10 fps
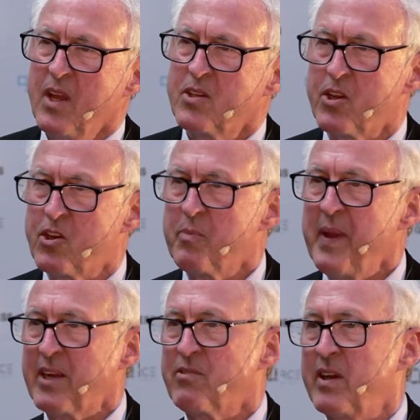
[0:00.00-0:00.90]
So your
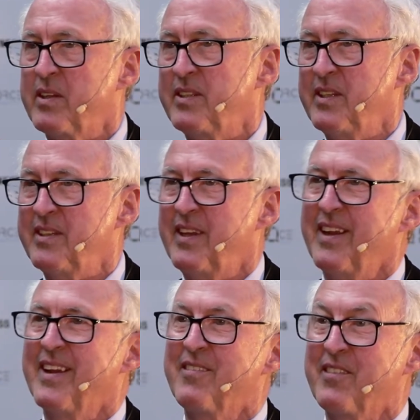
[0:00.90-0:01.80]
background is in,
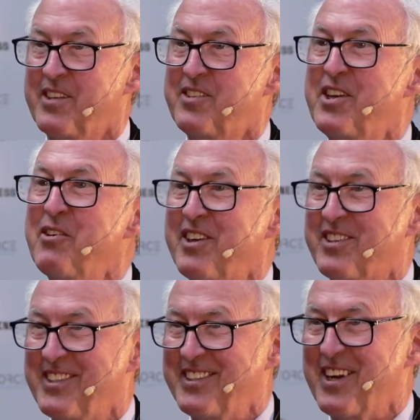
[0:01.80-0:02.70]

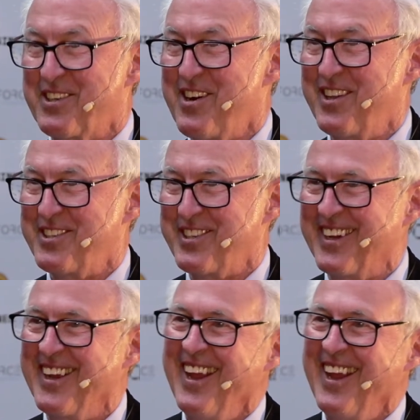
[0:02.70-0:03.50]
seriously, technology.